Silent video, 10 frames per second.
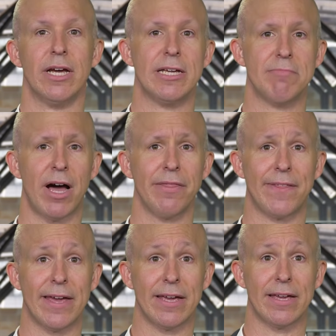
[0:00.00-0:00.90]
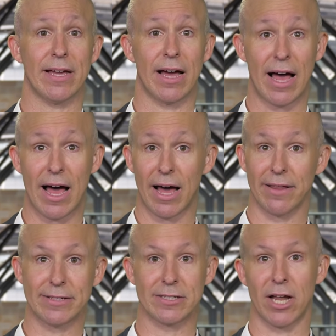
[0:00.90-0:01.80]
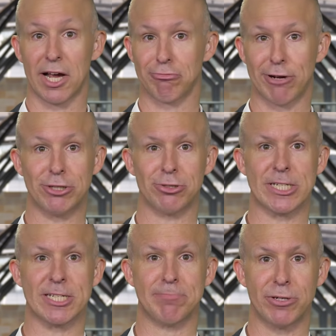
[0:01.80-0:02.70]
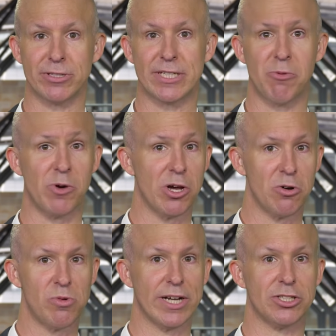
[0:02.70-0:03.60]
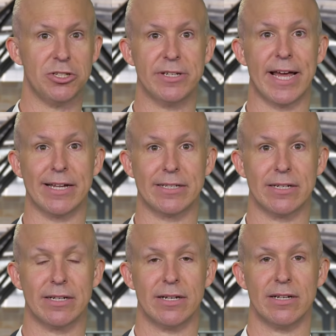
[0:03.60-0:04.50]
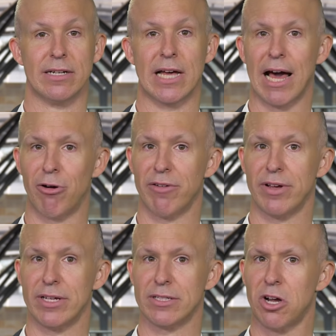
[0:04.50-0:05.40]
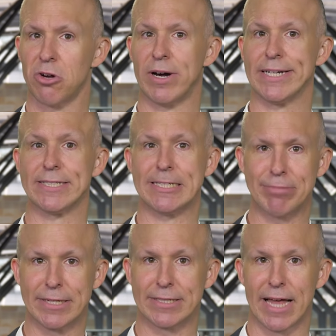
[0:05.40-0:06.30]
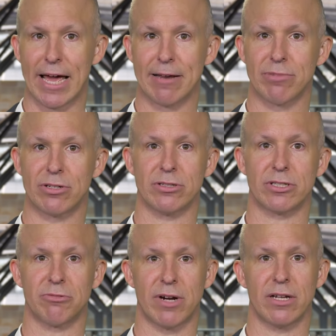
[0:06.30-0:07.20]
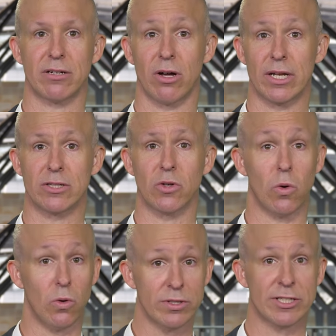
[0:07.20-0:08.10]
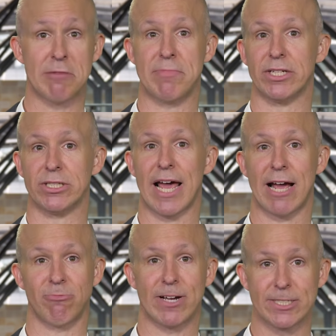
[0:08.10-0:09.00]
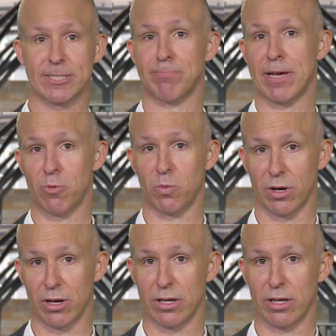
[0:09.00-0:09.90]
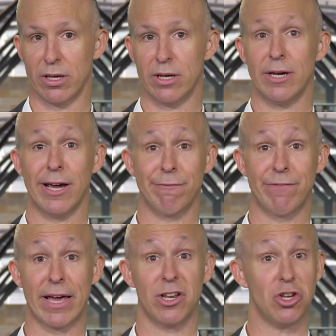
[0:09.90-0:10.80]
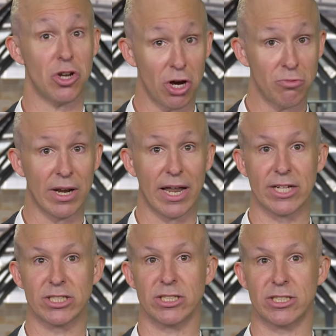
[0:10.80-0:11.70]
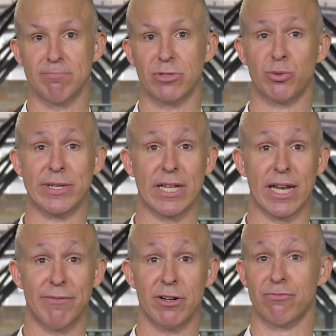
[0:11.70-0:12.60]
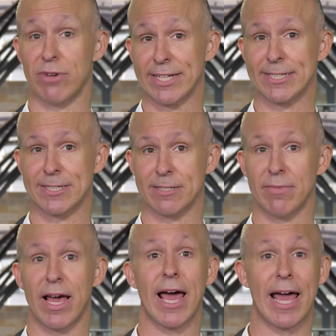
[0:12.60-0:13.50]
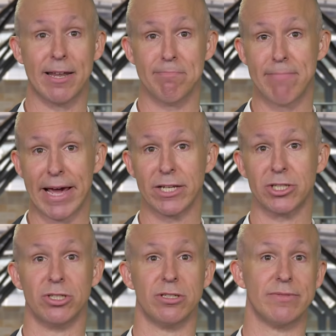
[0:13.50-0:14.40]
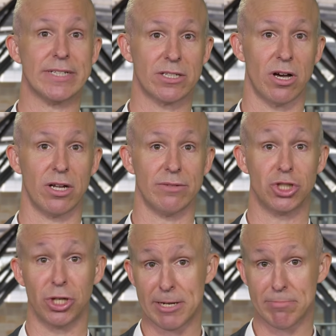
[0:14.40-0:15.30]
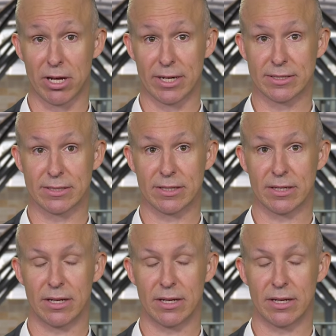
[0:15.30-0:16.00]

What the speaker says: You might think, aha, this is like a racial conspiracy and we always knew that. However, it's not quite as simple as that, because Correll and colleagues also measured how racist people were and found no relationship between the level of racism and the magnitude of this kind of shooting bias.